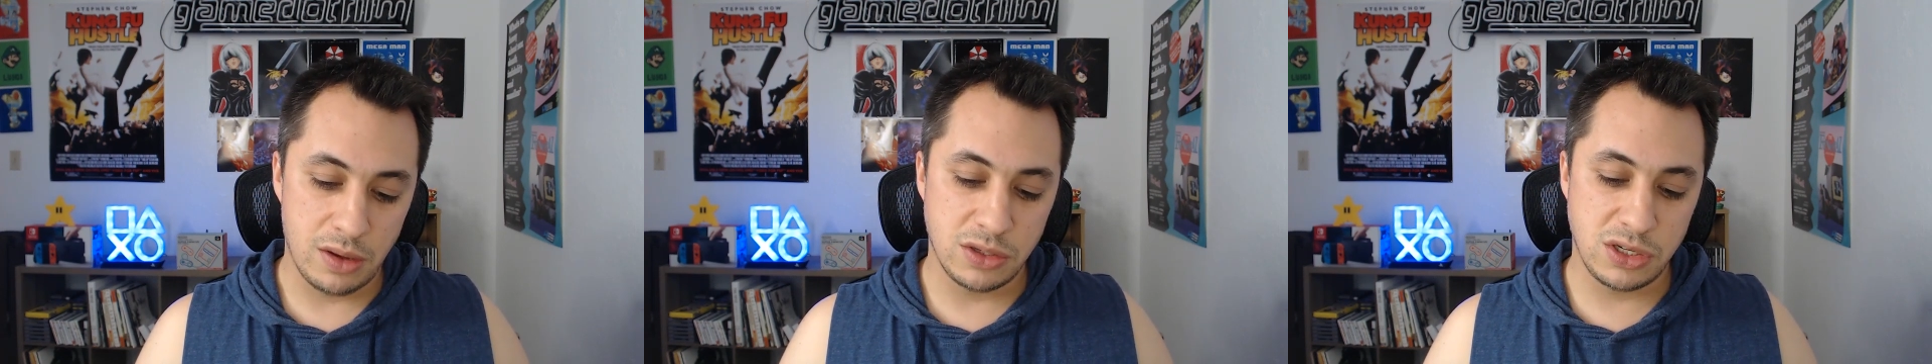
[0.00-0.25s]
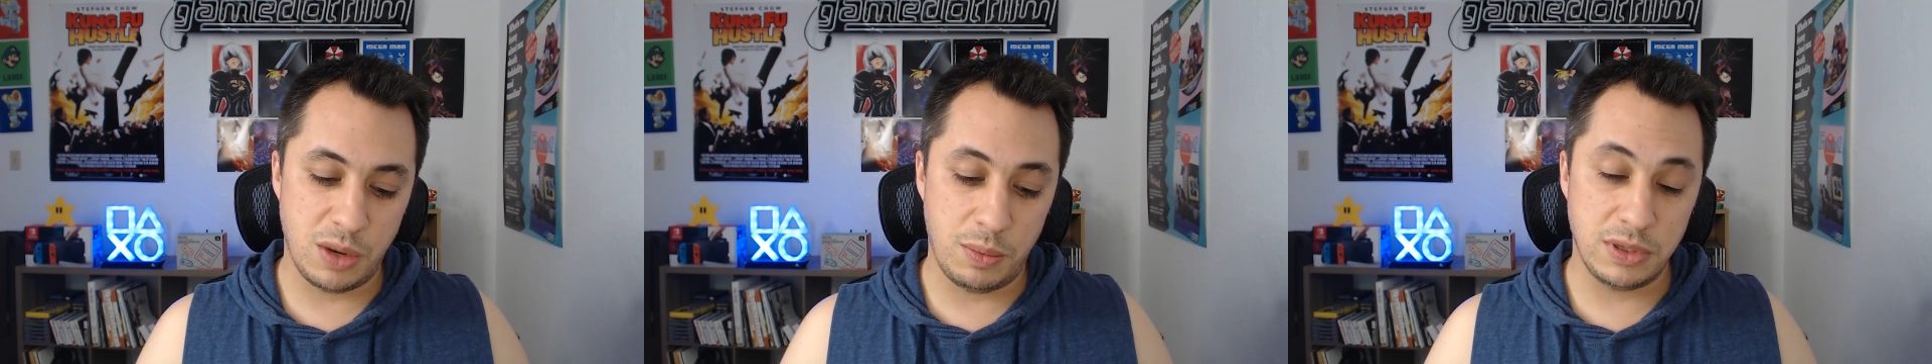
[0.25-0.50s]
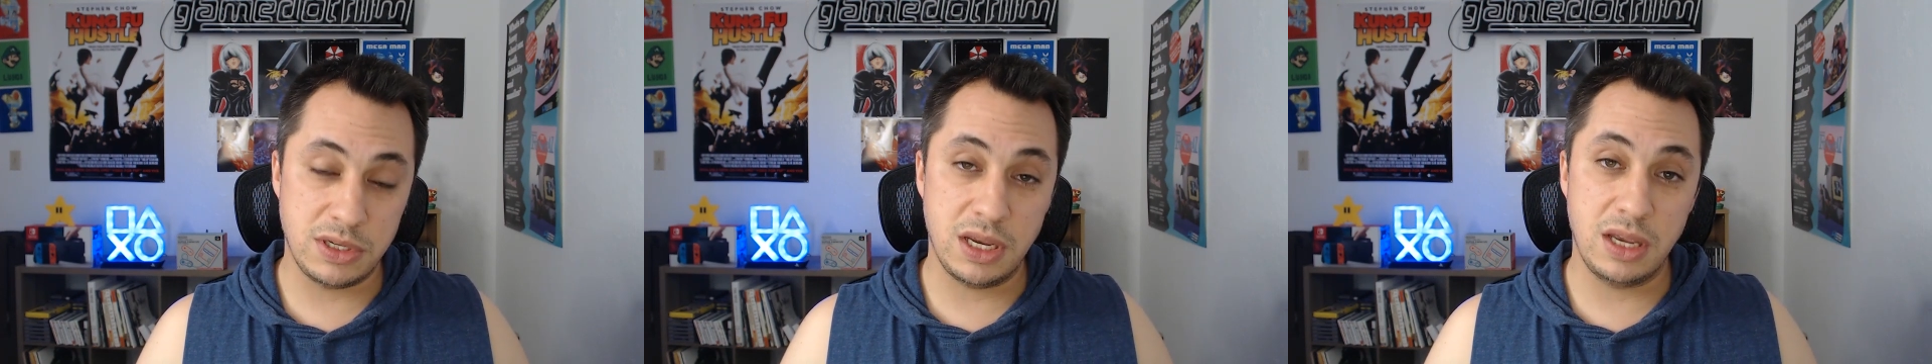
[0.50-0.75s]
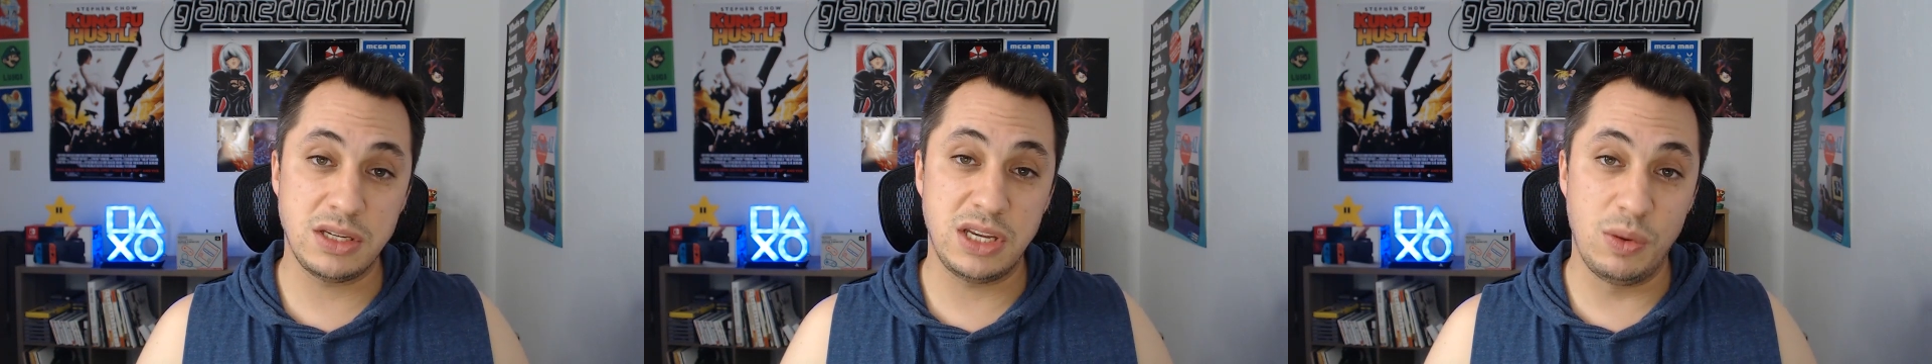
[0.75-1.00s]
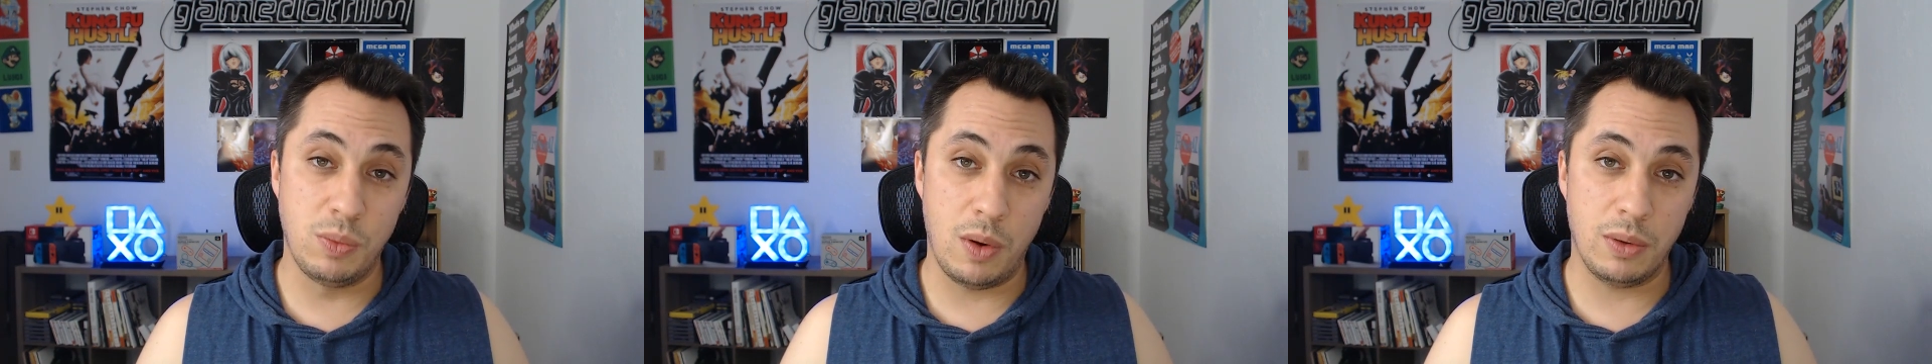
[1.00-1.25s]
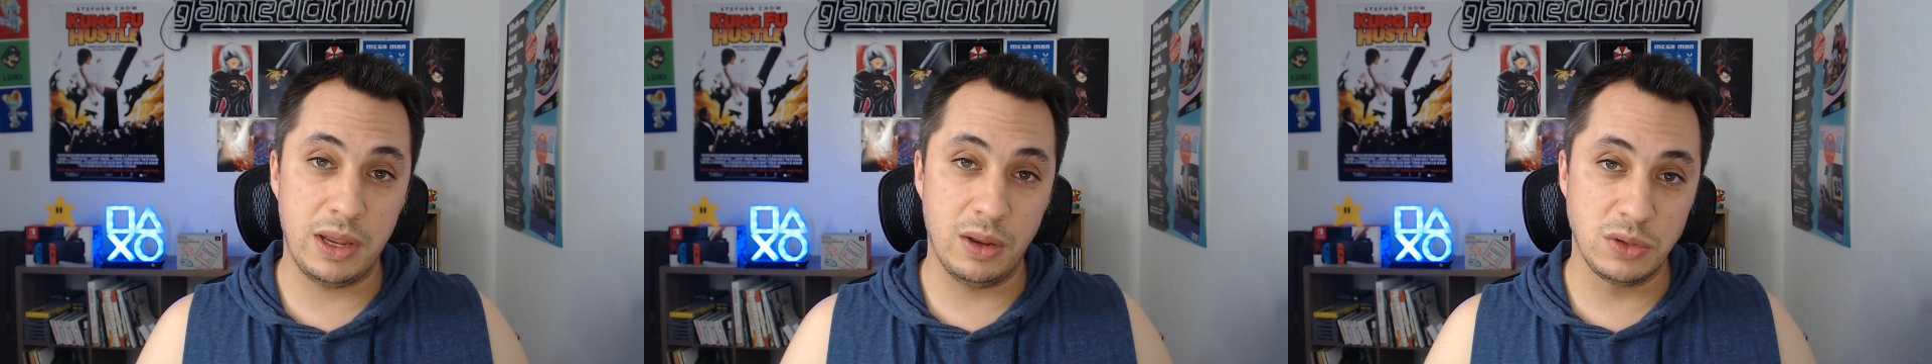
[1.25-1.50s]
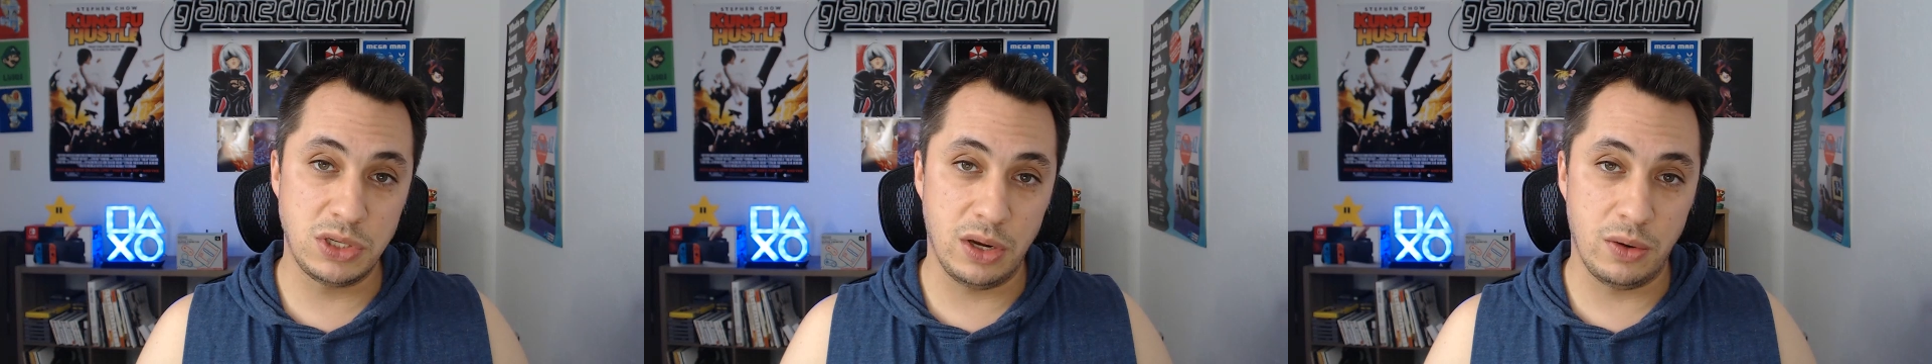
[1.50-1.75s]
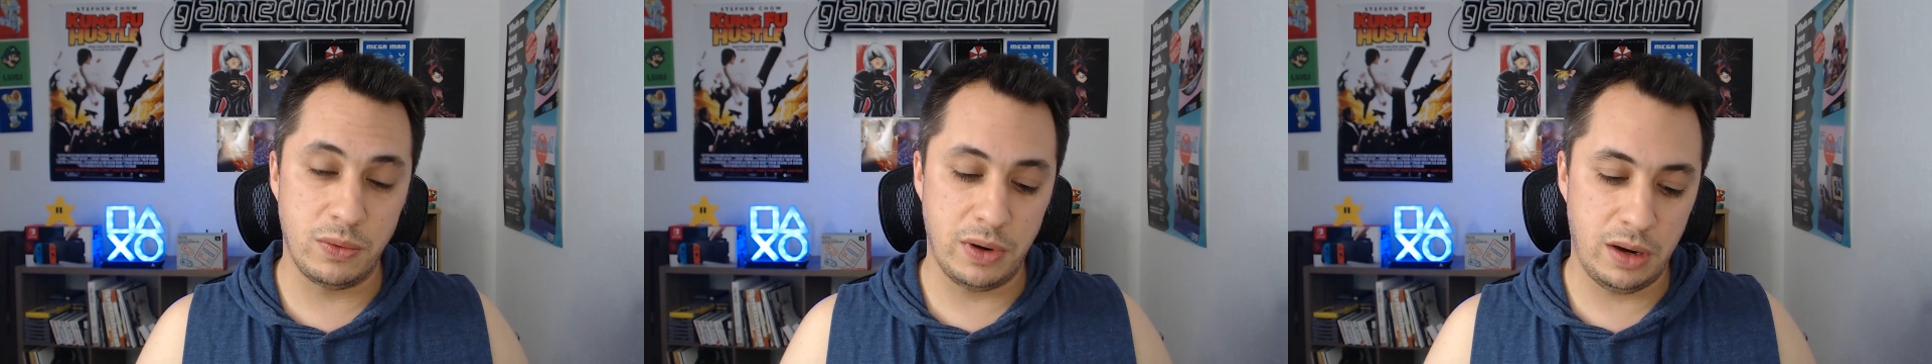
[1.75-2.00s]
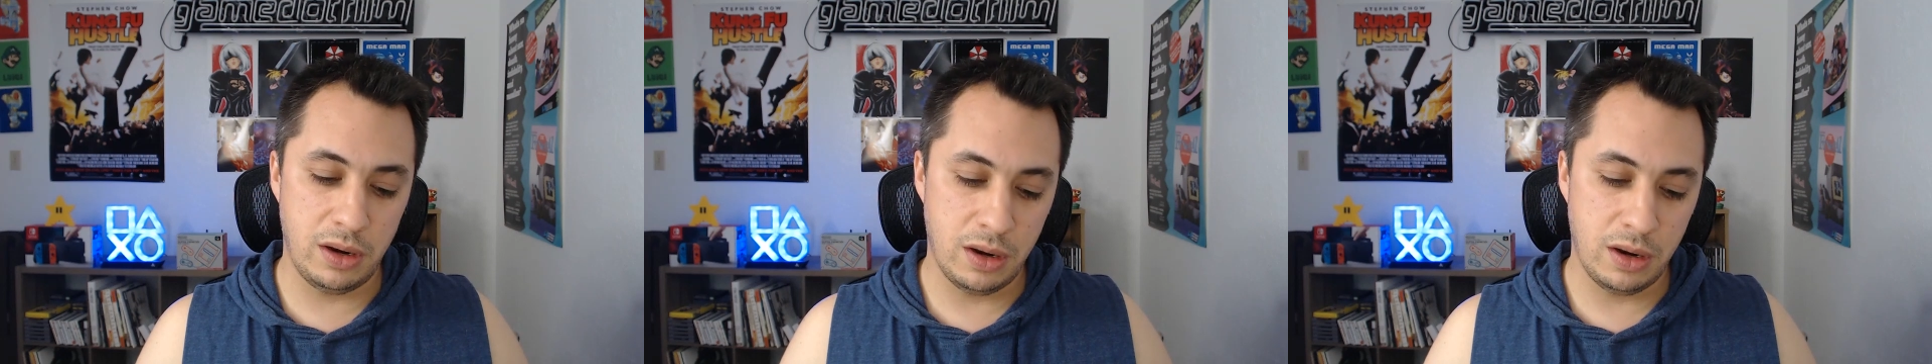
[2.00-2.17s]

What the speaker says: Someone says he won't kill children.